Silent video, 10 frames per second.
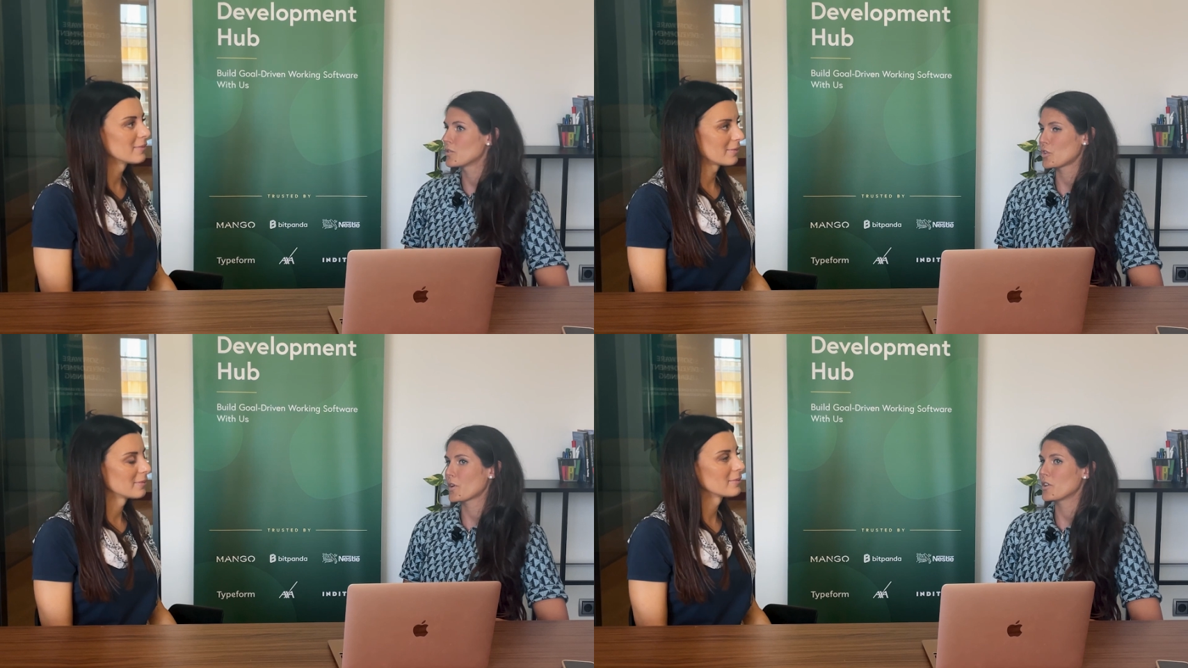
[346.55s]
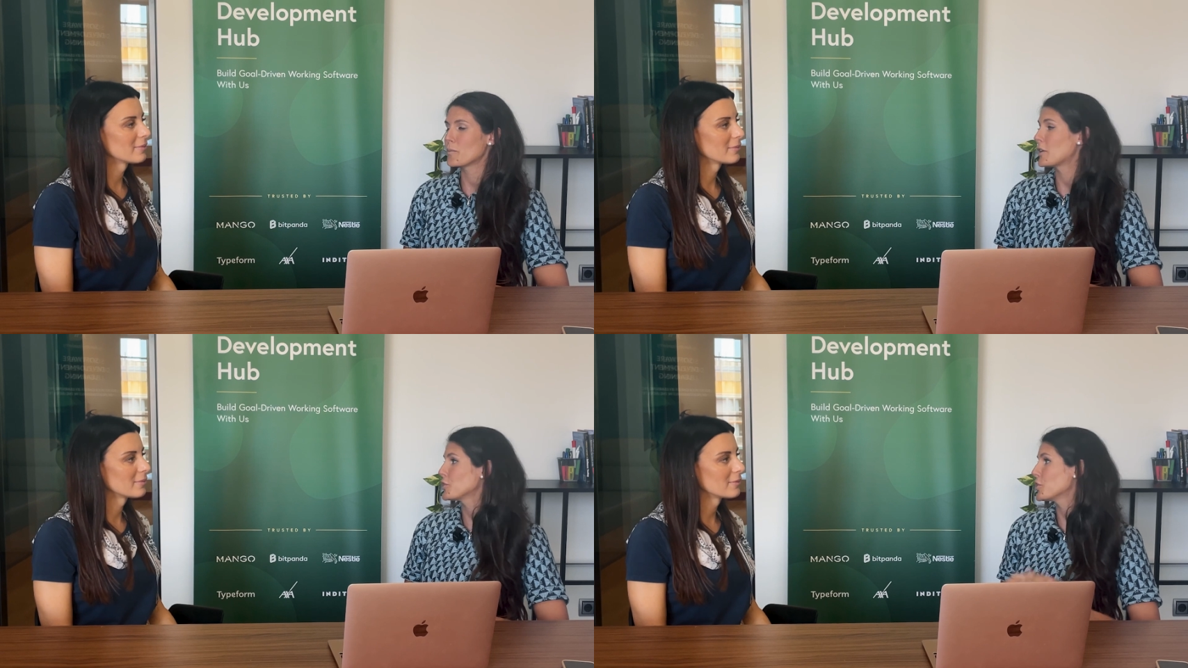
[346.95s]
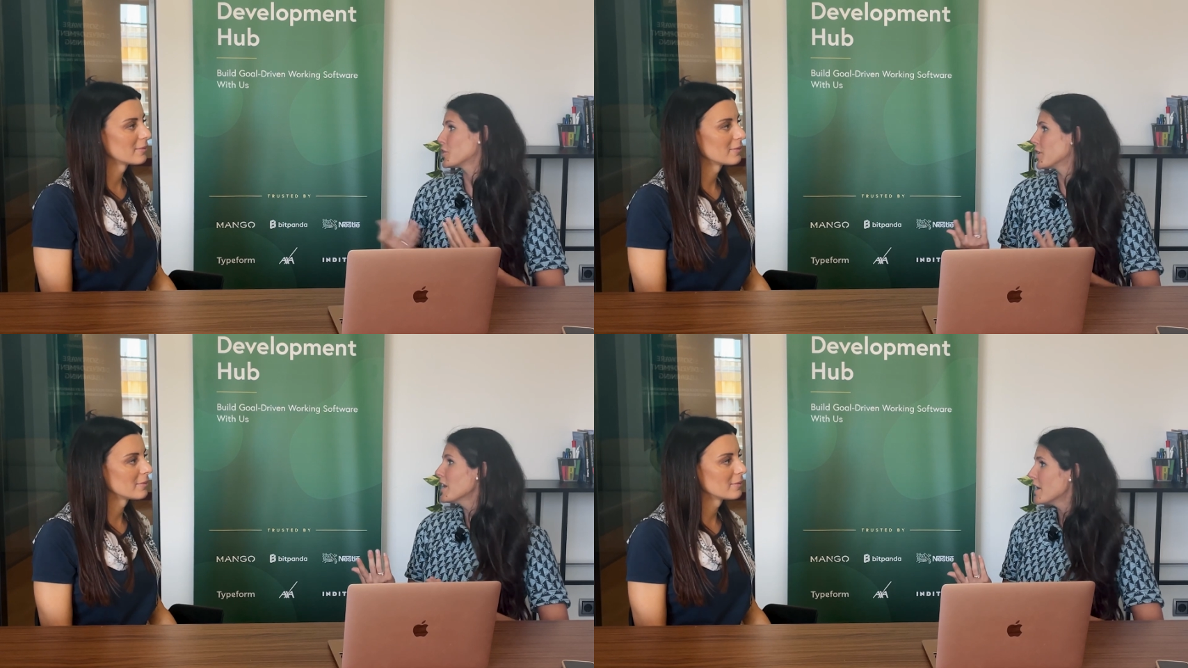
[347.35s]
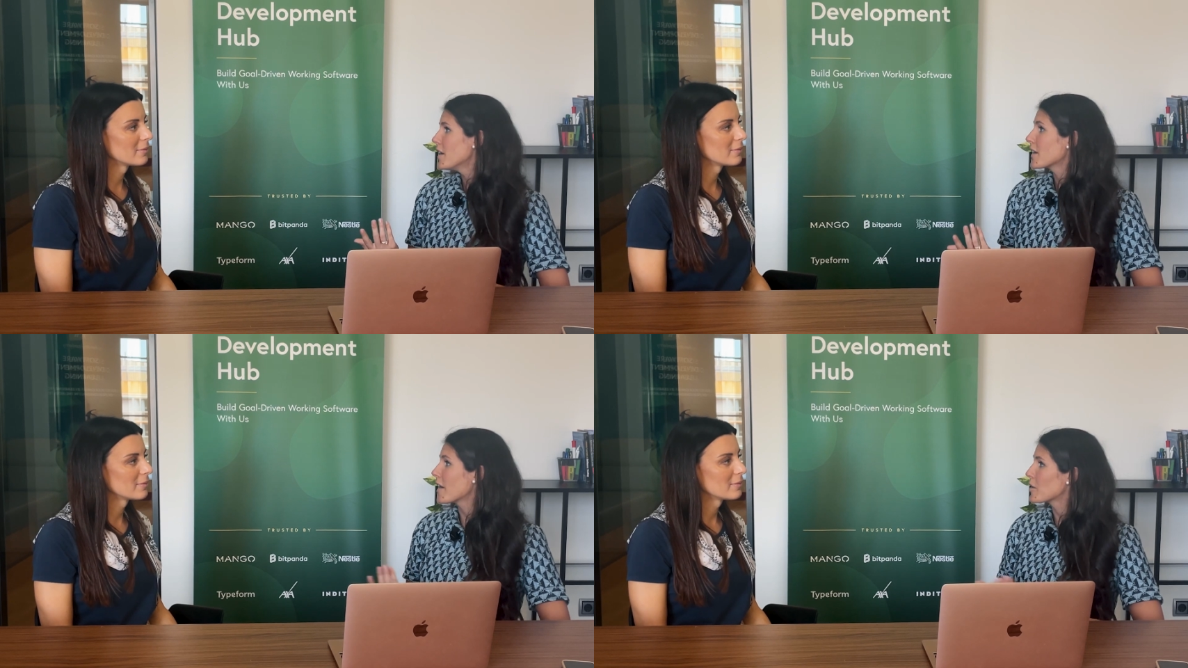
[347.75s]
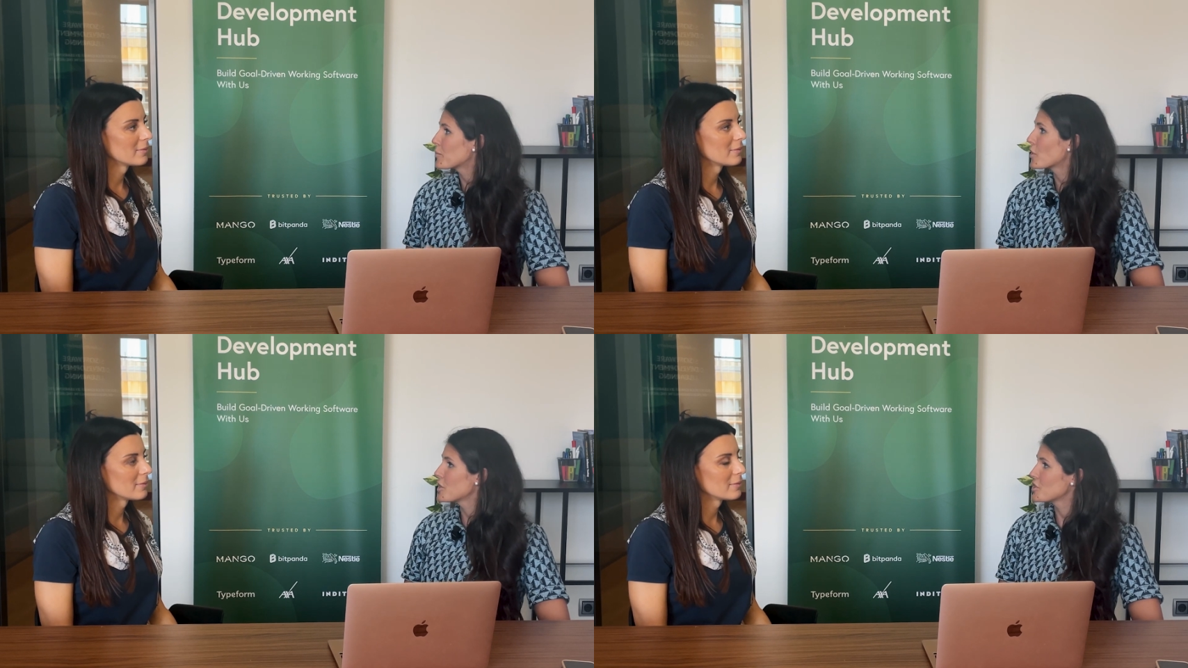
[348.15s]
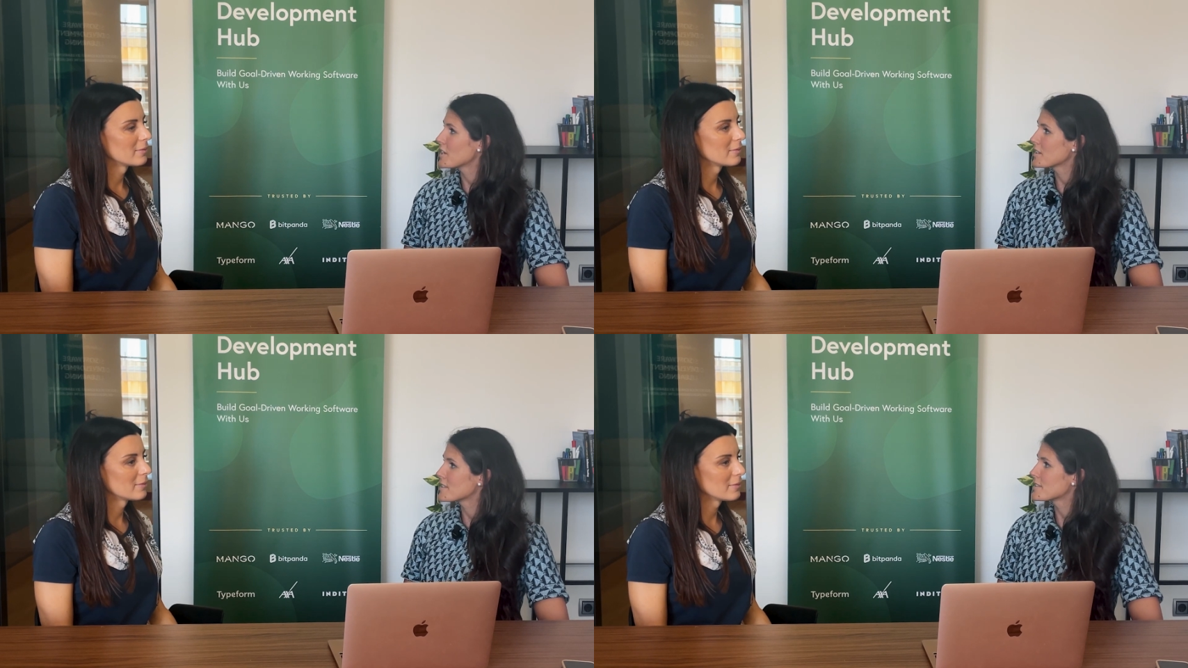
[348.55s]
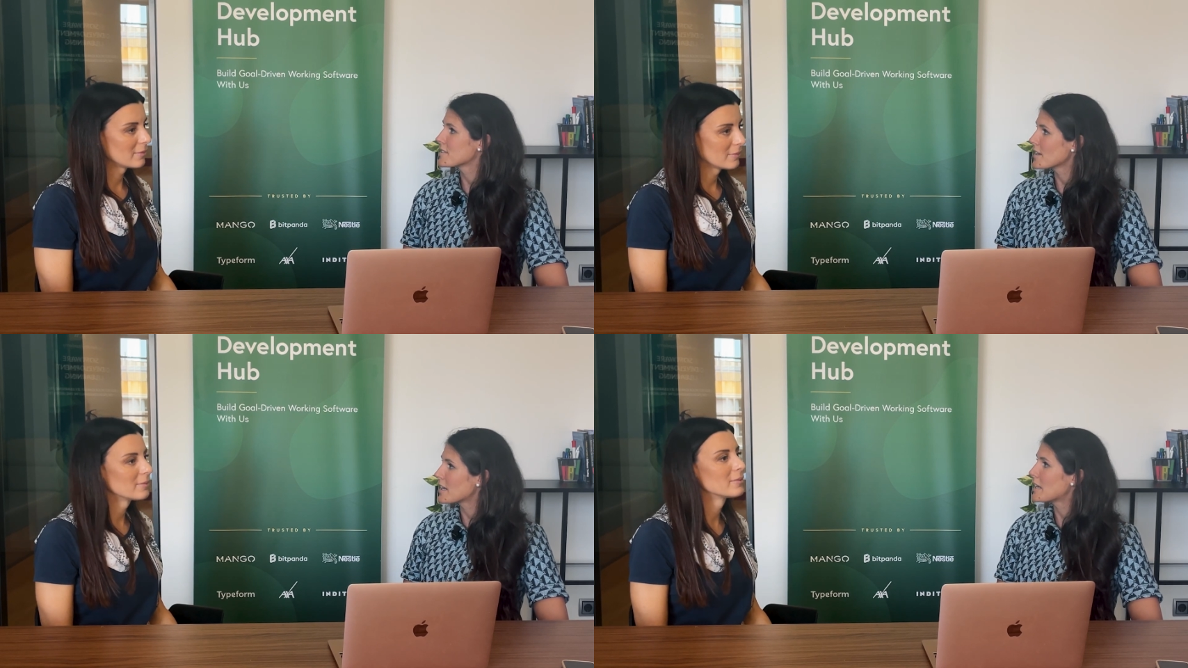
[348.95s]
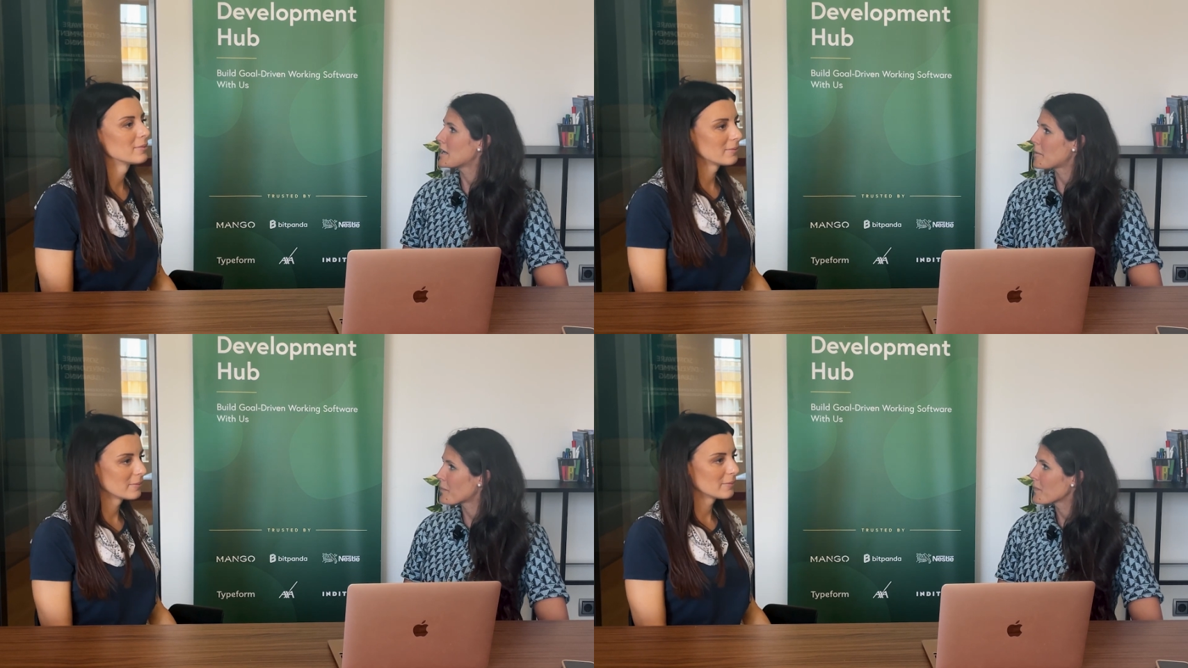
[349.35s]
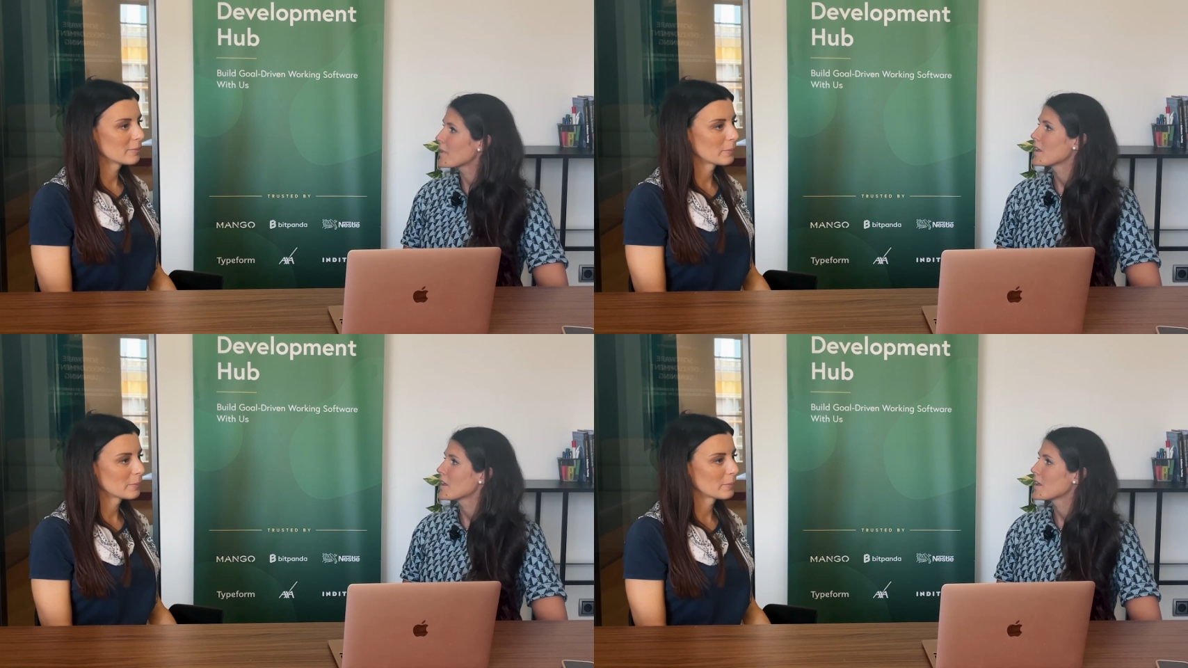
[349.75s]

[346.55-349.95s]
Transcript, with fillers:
Speaker 1: talking about your current projects, um,